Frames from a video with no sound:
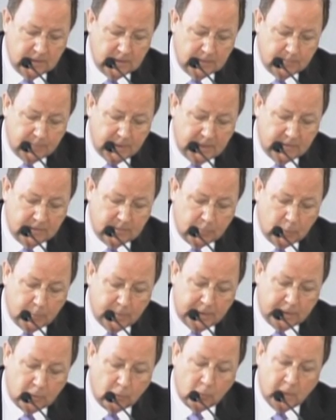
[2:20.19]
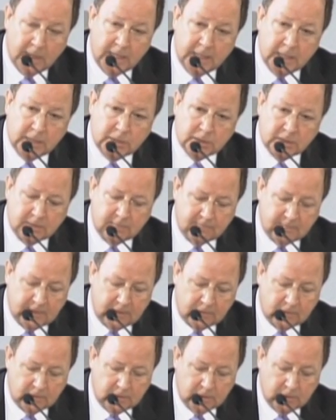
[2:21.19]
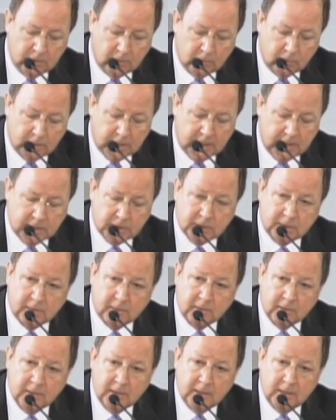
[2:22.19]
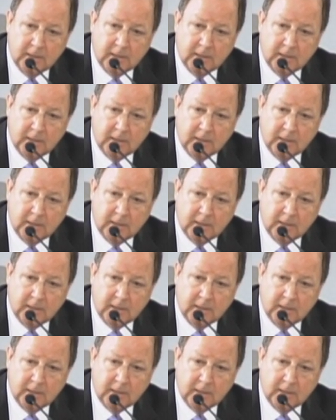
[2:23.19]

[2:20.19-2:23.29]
and pay them a better wage and invest in new locations